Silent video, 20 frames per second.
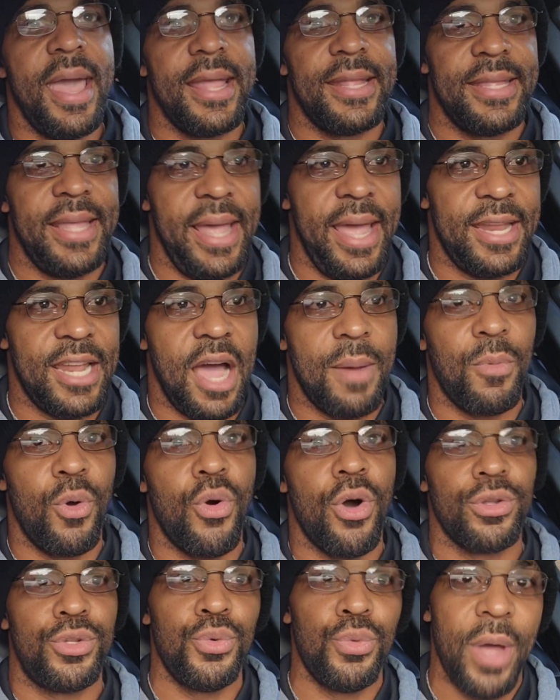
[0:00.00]
and then I'm
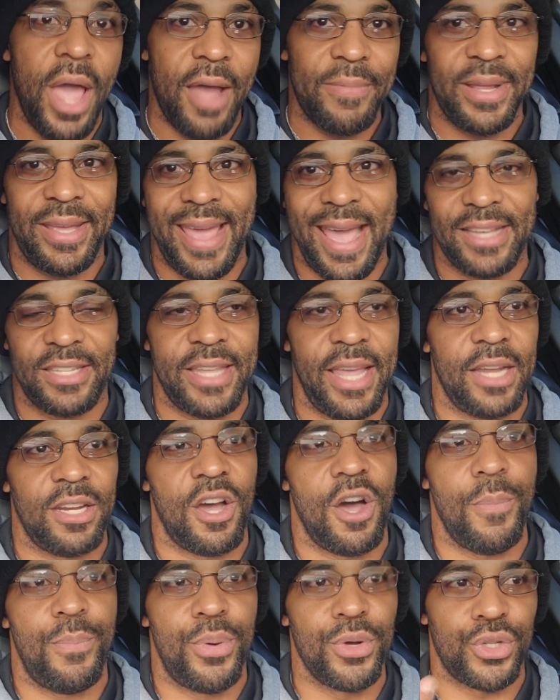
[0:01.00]
going to have the cats
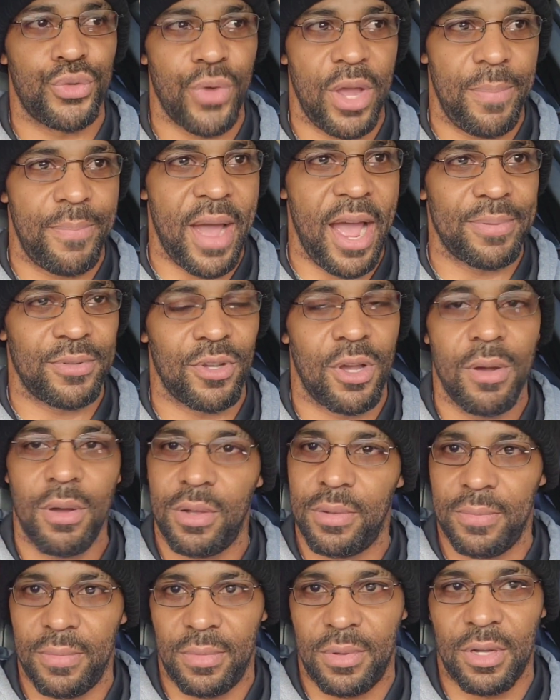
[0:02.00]
taken off, put straight pipes on,